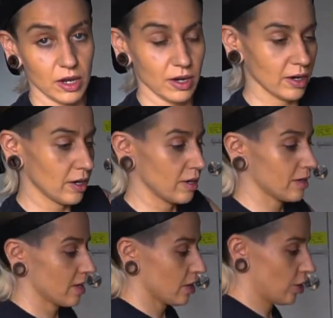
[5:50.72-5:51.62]

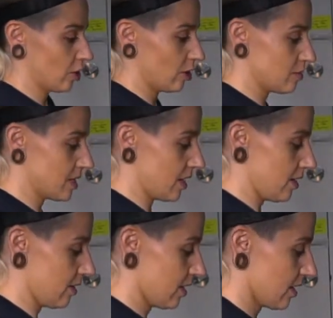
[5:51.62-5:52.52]
our herbs
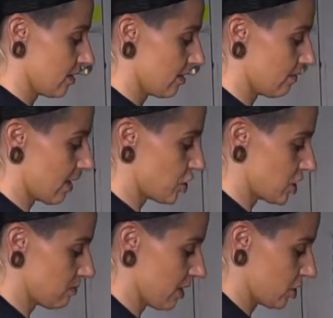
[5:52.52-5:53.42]
and
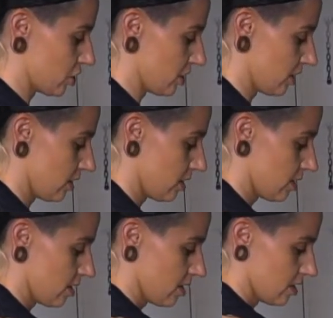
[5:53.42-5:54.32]
veggies mixture.
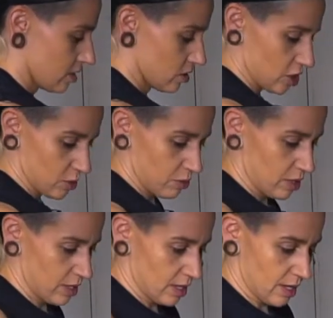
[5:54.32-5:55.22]
So just
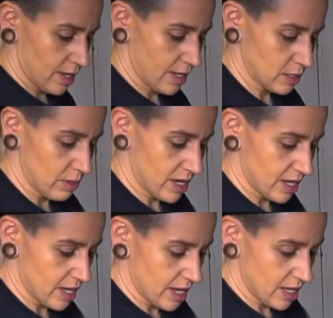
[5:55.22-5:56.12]
put as
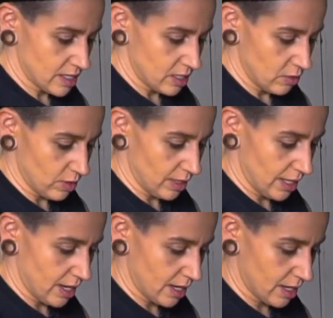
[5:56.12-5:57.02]
many as you would
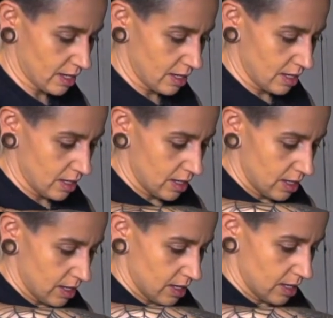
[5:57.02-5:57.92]
like
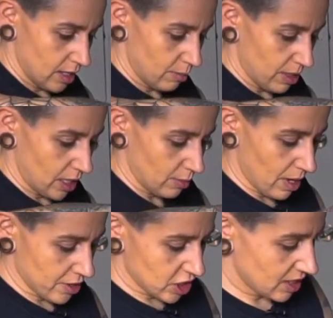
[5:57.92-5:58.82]
in the bottom.
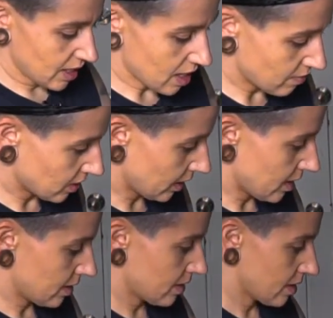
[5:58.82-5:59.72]
I just like evenly